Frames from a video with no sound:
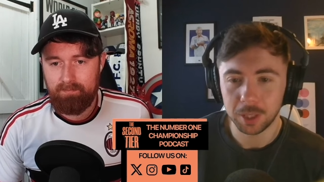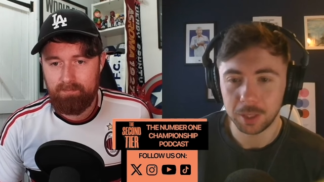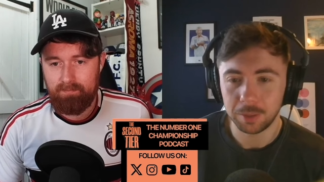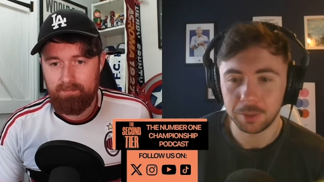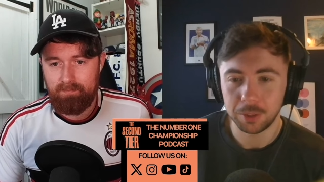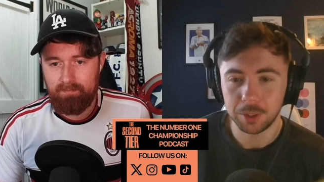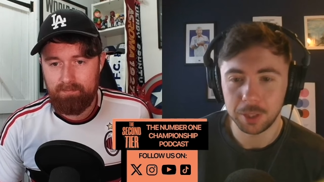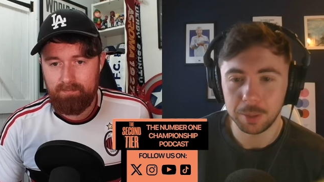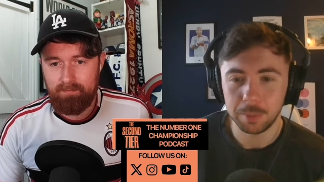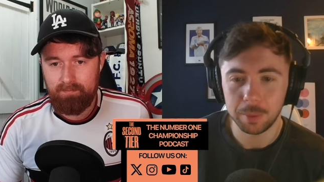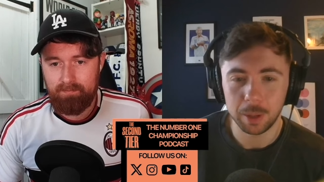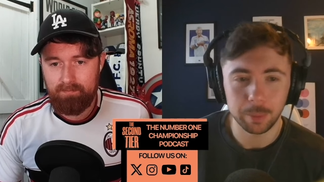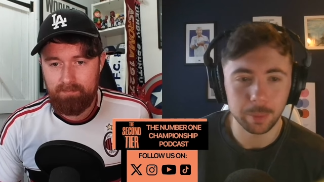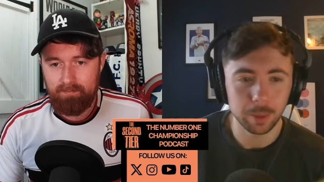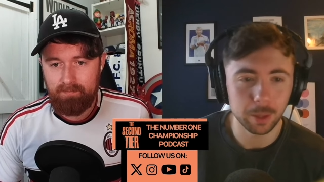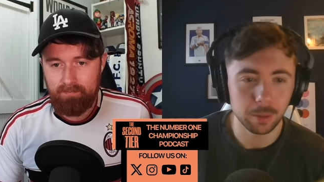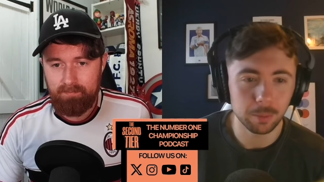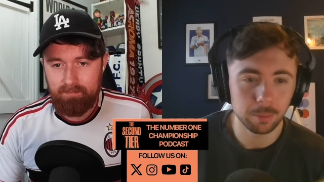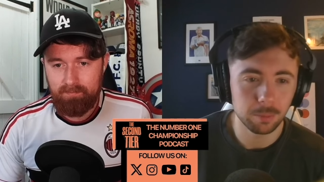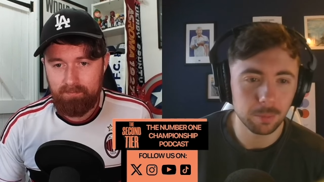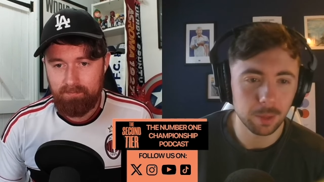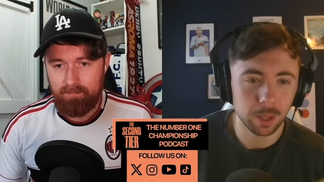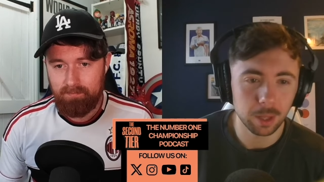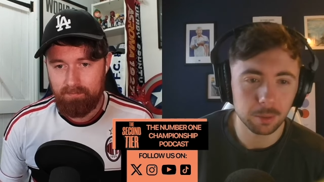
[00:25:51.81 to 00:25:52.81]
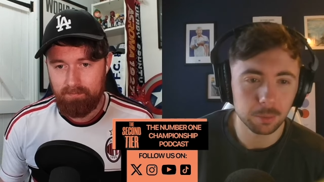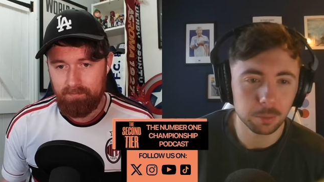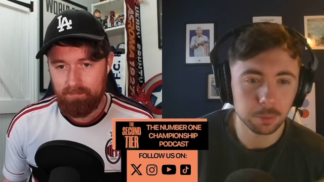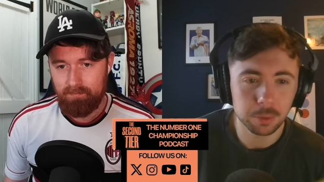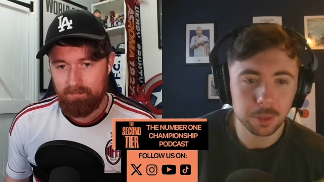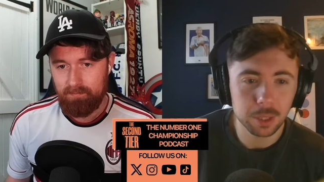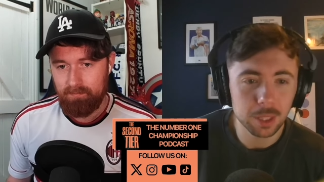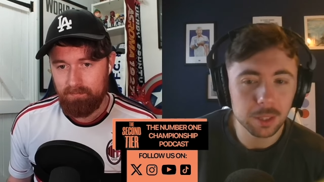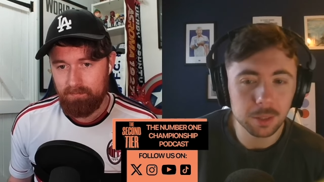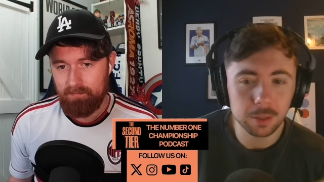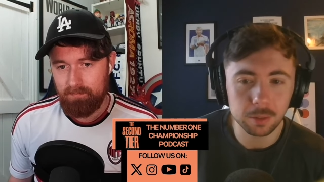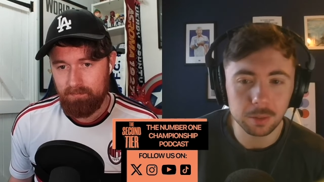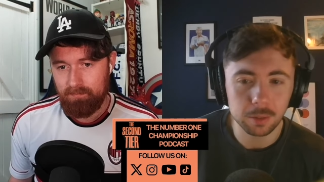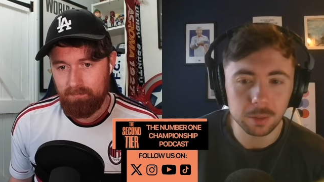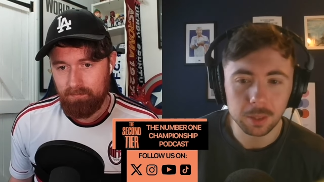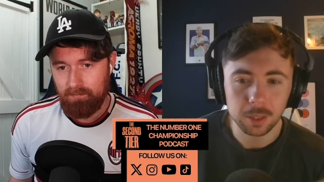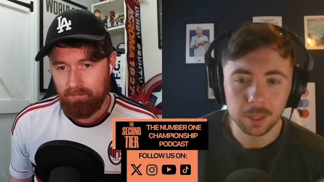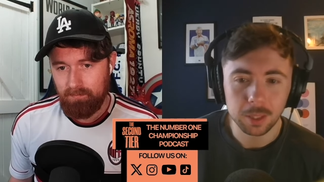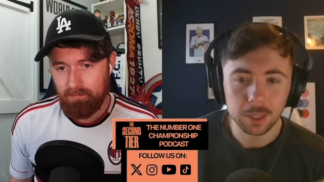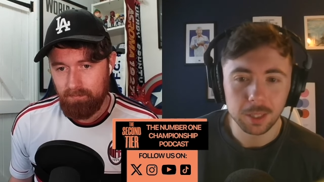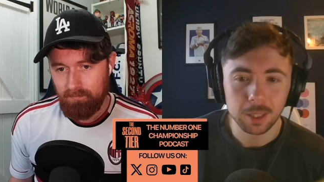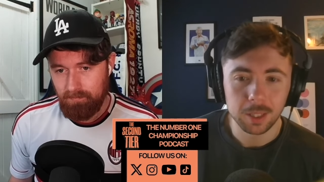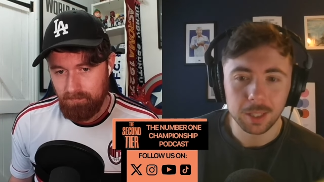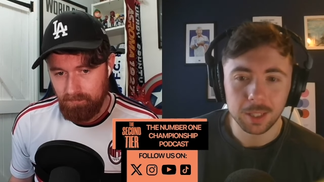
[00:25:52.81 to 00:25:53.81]
Speaker 1: I haven't seen maybe that all season.
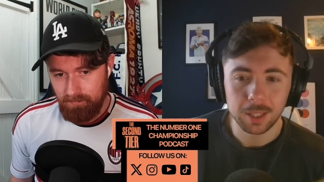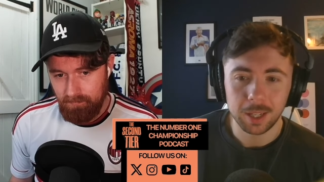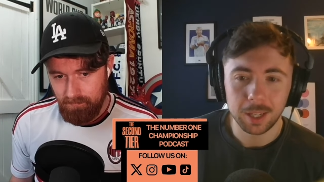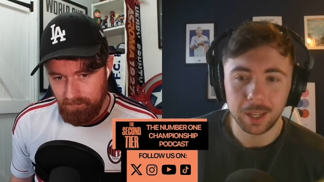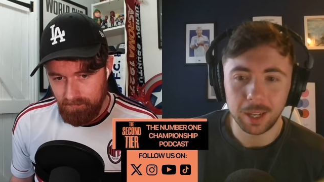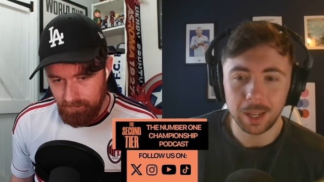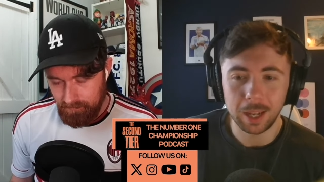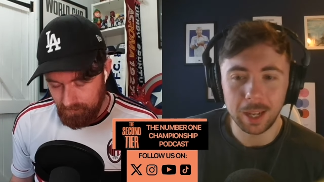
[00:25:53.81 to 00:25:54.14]
Uh,